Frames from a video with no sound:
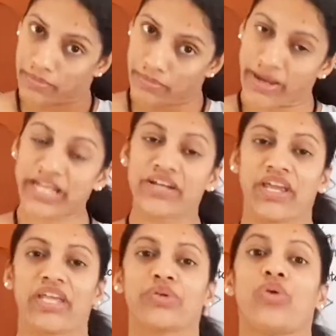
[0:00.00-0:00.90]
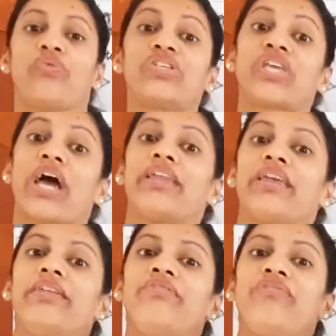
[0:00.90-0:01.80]
migrate or which can
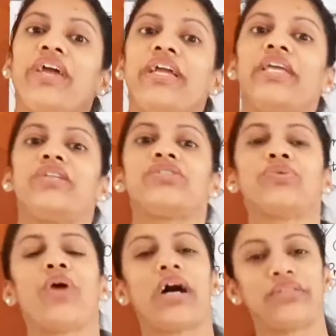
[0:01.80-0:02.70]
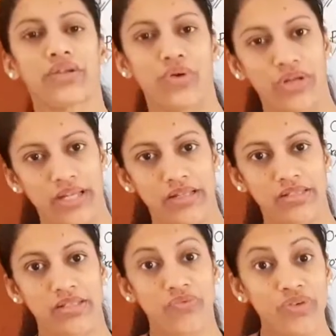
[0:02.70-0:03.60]
invade into other
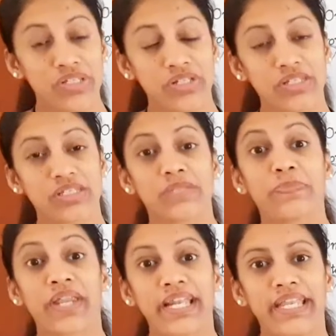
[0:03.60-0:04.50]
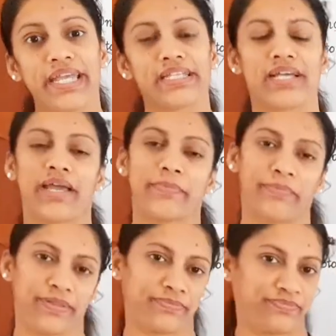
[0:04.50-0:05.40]
organs, which is spreading type.
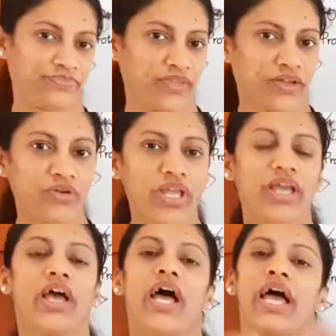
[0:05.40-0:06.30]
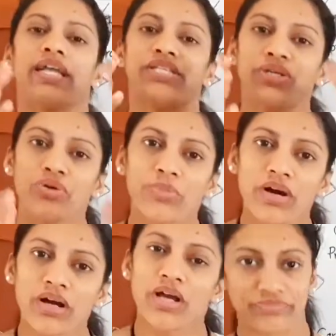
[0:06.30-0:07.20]
Okay, a
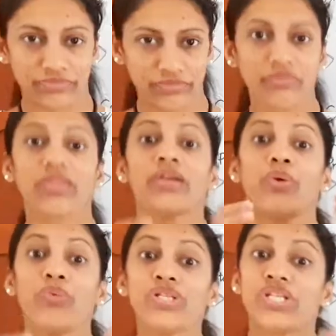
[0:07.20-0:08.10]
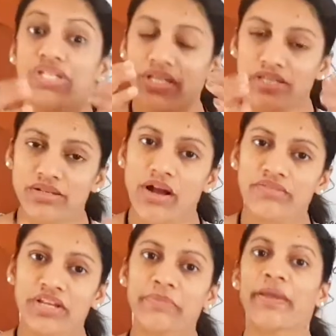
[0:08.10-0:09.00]
tumor which does
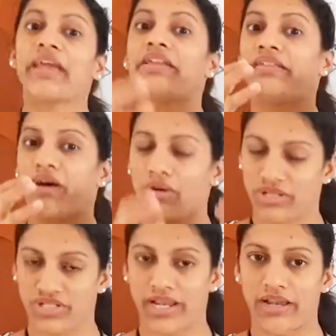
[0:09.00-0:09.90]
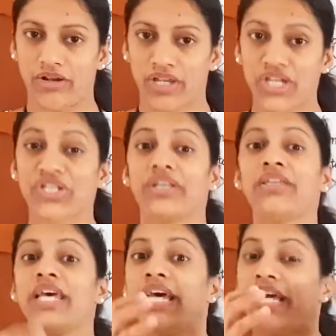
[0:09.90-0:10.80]
not remain in the original
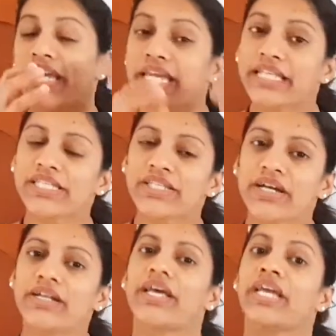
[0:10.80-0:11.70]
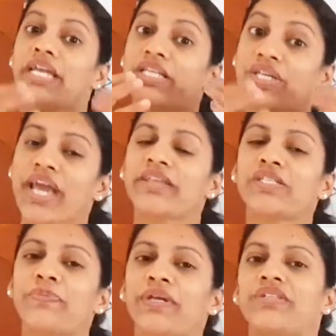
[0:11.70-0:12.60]
location. Instead, it can
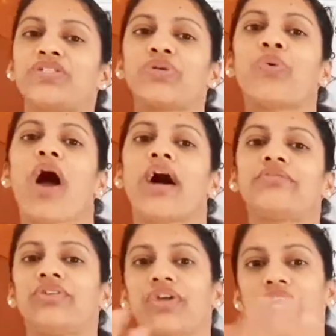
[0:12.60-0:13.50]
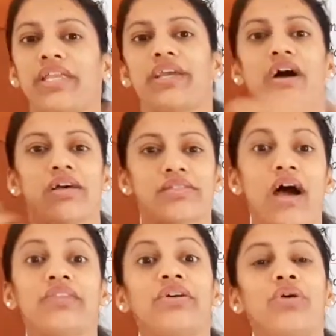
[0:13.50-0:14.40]
spread to other areas,
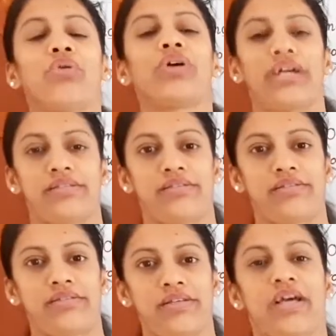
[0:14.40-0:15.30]
other organs.